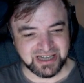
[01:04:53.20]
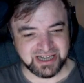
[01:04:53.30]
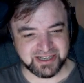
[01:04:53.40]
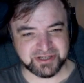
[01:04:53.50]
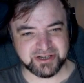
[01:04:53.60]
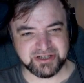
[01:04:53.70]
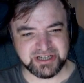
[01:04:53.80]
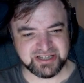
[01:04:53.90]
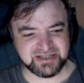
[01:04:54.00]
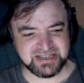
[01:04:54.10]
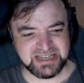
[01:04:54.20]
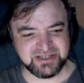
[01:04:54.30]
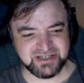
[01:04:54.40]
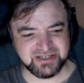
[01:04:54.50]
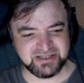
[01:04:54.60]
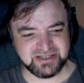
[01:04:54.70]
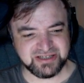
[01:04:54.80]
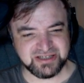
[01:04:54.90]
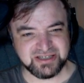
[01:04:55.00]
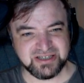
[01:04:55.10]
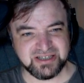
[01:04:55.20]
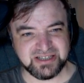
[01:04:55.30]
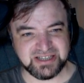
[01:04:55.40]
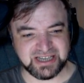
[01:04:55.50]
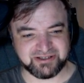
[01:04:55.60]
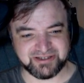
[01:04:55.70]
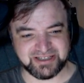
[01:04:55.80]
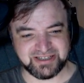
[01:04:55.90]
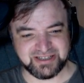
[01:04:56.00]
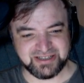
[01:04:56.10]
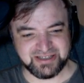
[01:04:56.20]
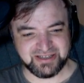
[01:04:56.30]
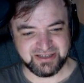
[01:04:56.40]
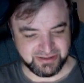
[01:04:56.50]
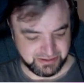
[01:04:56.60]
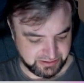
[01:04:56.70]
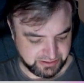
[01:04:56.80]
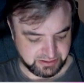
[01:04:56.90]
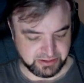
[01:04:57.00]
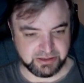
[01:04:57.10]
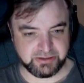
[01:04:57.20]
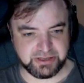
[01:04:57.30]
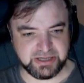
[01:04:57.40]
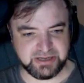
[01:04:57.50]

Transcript: Should I jetson heat shield? Yeah, go on. Alright.